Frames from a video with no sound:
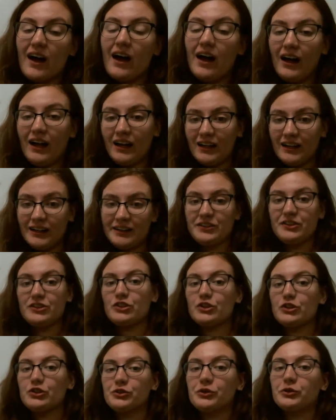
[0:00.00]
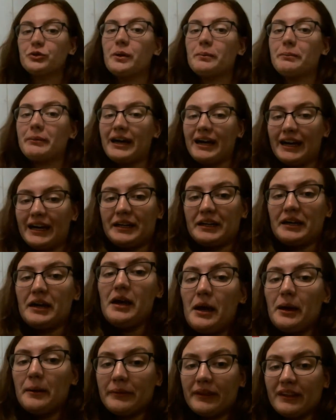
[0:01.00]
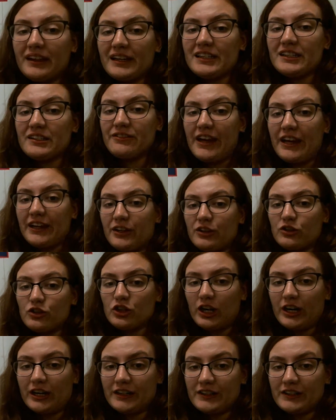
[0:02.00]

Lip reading: onto my place value chart.